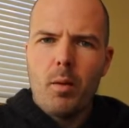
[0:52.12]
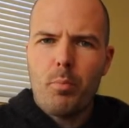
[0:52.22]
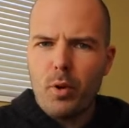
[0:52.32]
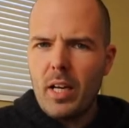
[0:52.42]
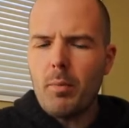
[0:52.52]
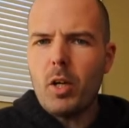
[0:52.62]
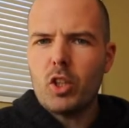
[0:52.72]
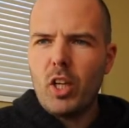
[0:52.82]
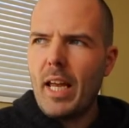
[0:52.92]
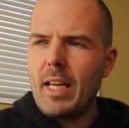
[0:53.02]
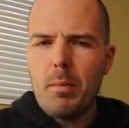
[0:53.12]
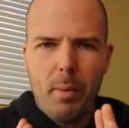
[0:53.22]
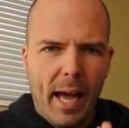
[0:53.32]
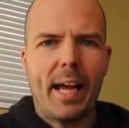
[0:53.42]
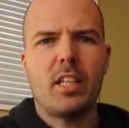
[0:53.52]
Pretty much any
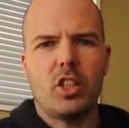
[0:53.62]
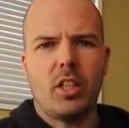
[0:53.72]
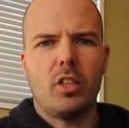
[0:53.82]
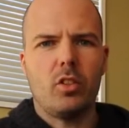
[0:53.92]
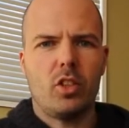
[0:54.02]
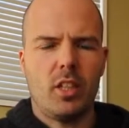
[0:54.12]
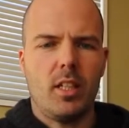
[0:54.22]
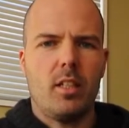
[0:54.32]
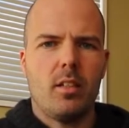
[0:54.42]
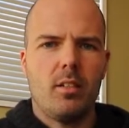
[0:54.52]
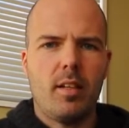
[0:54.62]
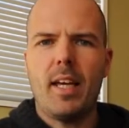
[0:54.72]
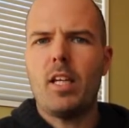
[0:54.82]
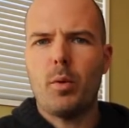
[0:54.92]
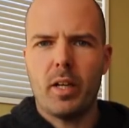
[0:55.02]
packaging you see
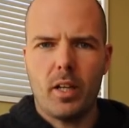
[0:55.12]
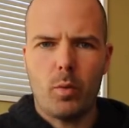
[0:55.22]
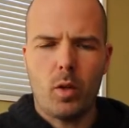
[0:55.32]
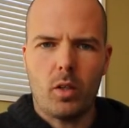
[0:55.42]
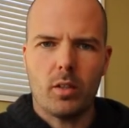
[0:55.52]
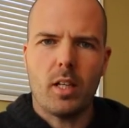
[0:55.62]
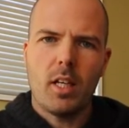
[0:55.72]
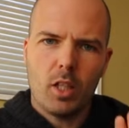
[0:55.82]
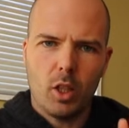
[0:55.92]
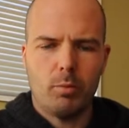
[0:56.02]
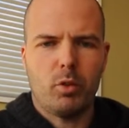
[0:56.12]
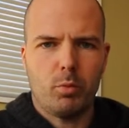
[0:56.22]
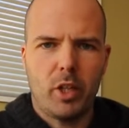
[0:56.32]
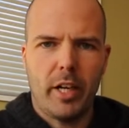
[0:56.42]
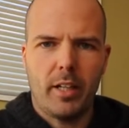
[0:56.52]
anywhere in the world comes
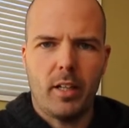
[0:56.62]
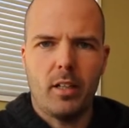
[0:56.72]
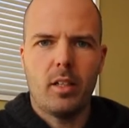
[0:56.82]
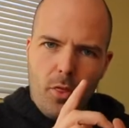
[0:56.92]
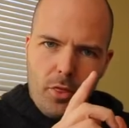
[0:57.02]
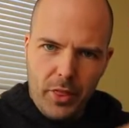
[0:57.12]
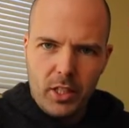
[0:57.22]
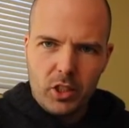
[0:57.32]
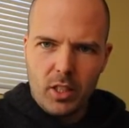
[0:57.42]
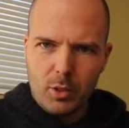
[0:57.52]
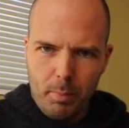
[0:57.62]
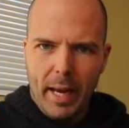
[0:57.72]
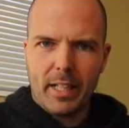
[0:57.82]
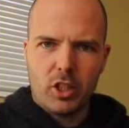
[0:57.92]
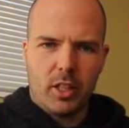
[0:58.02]
from China. This is
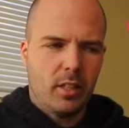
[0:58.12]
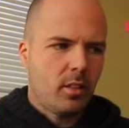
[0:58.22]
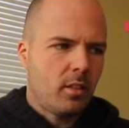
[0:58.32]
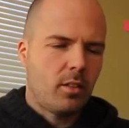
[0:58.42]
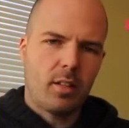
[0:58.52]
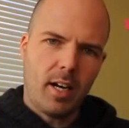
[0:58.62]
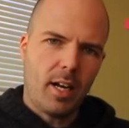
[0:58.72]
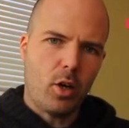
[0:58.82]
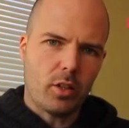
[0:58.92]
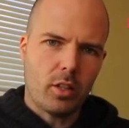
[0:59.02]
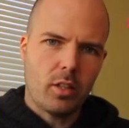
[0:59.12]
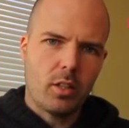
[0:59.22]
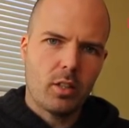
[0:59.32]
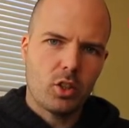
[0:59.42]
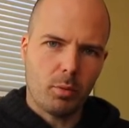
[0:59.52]
packaging that I ordered
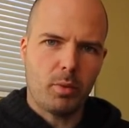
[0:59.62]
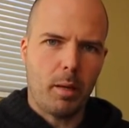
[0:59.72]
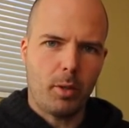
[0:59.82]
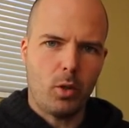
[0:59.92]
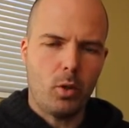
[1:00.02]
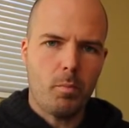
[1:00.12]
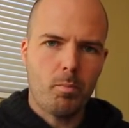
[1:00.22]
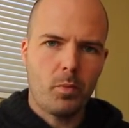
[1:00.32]
some time ago.